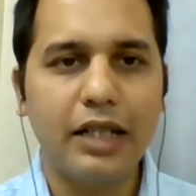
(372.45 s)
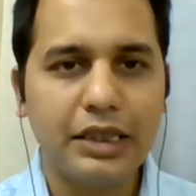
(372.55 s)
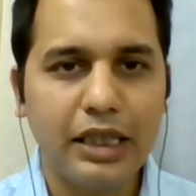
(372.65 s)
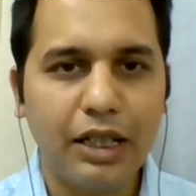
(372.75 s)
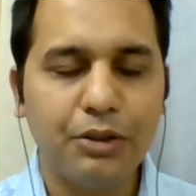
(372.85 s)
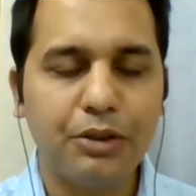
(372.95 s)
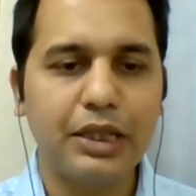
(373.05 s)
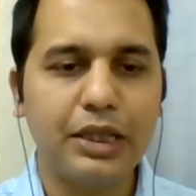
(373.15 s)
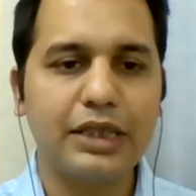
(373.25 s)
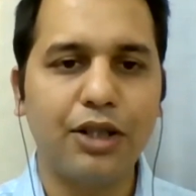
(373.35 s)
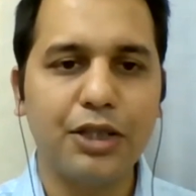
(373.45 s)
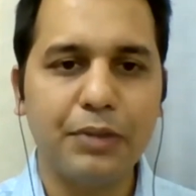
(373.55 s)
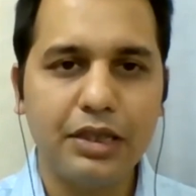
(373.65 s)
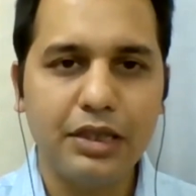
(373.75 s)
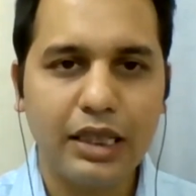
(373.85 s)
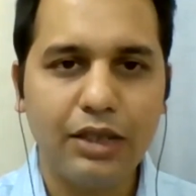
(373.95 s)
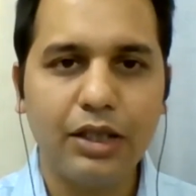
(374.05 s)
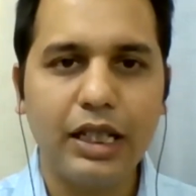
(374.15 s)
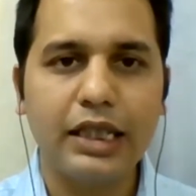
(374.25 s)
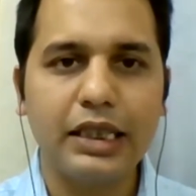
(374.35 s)
reaching out to these hospitals and
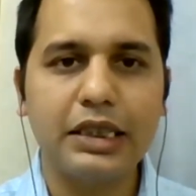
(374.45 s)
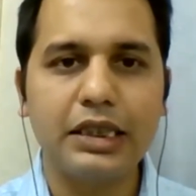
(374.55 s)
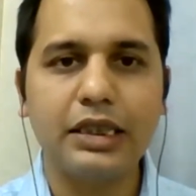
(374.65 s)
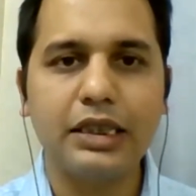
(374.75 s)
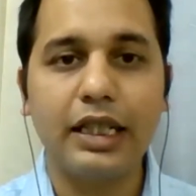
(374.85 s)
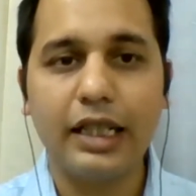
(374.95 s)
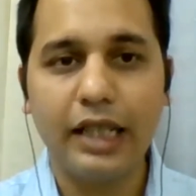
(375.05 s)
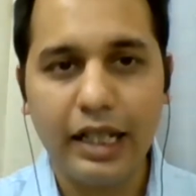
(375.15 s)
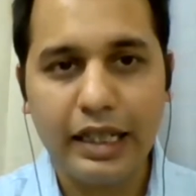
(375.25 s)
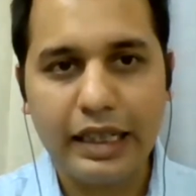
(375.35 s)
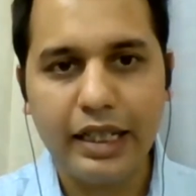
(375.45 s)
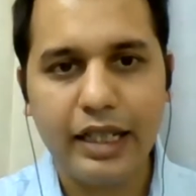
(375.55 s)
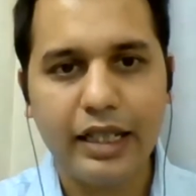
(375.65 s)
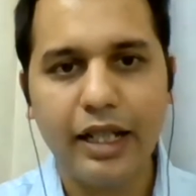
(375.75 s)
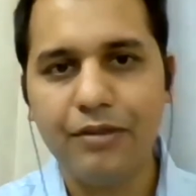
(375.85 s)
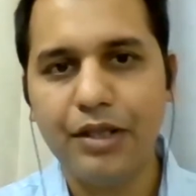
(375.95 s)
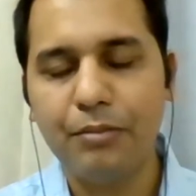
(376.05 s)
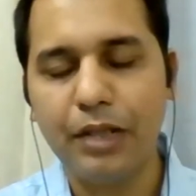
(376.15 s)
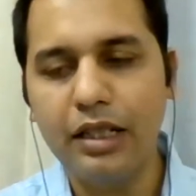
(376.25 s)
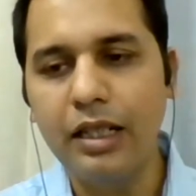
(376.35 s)
organizations and collecting data every
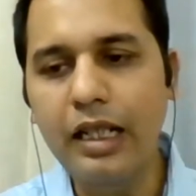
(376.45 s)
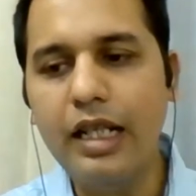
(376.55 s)
month.